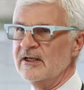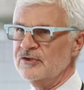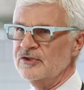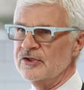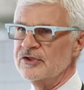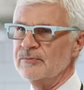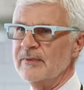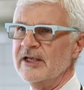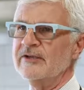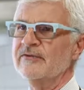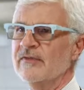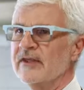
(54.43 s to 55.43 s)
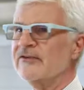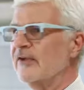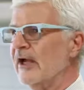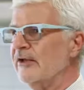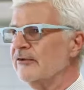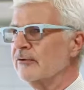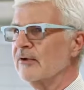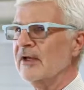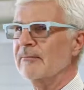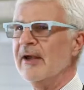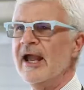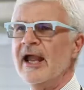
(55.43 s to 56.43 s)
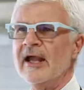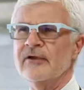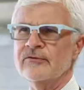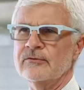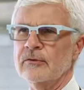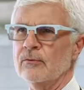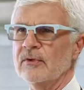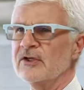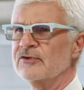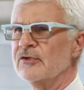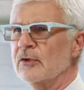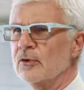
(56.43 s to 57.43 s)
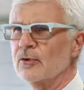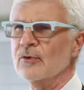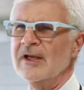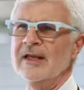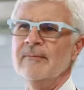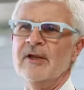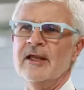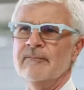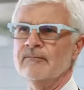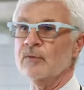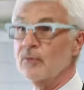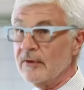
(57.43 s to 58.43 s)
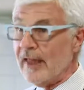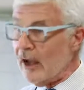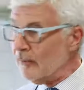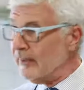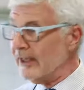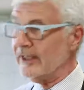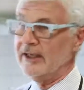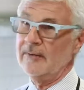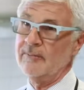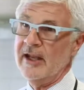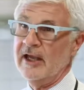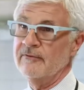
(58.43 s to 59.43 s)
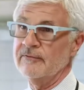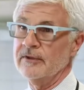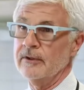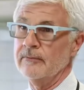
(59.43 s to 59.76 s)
It just makes this ice cream extra rich and creamy without making it bad for